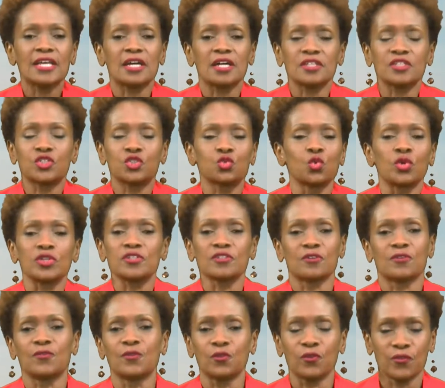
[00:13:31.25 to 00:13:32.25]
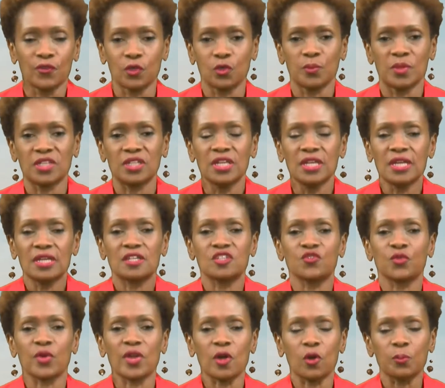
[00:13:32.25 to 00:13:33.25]
source of fulfillment is
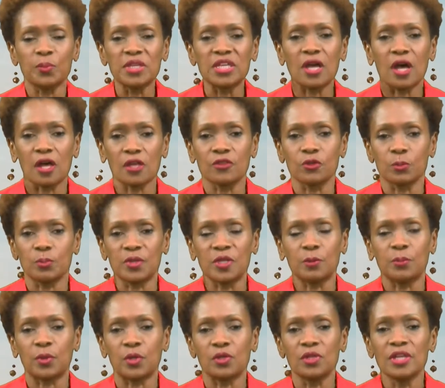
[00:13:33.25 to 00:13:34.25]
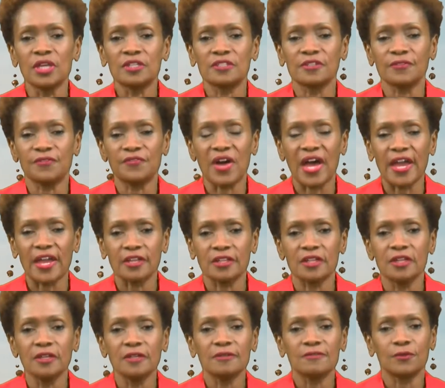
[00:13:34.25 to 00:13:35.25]
for helping other people to find
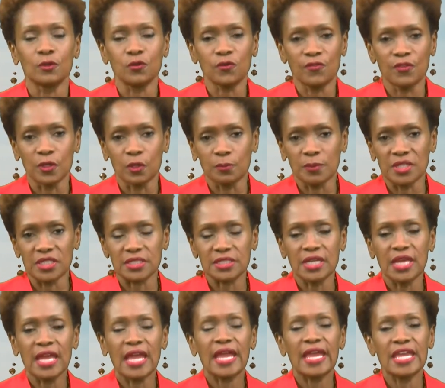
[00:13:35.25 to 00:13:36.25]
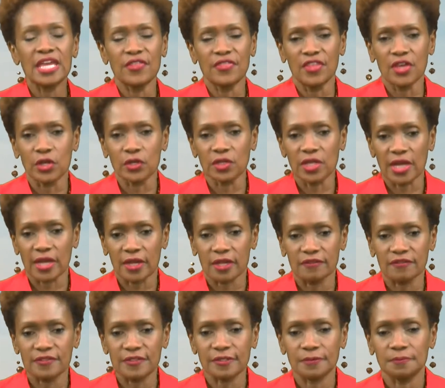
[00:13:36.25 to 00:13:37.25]
fulfillment in their
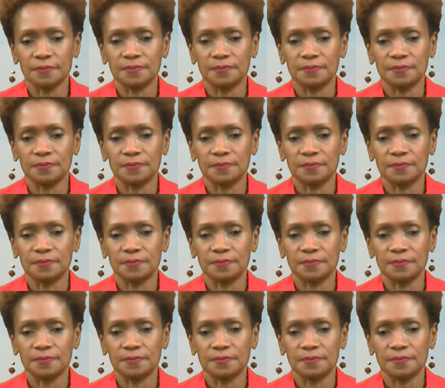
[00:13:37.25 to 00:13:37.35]
lives.